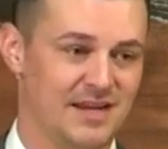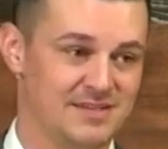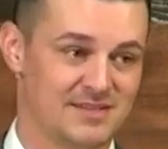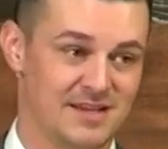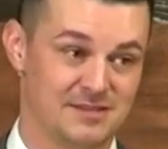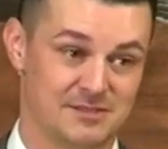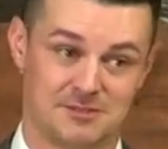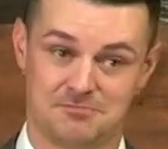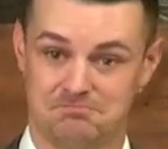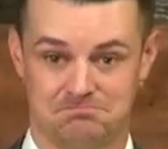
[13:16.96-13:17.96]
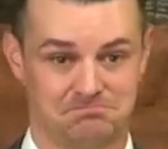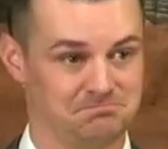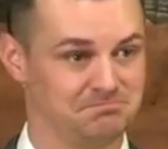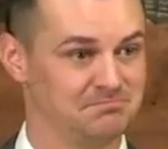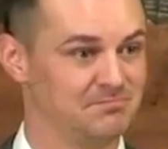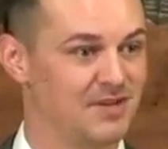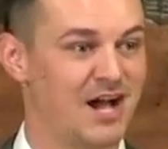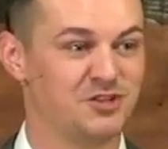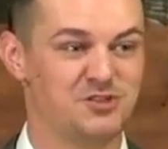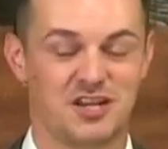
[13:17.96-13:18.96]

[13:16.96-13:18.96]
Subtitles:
And he says, "I'll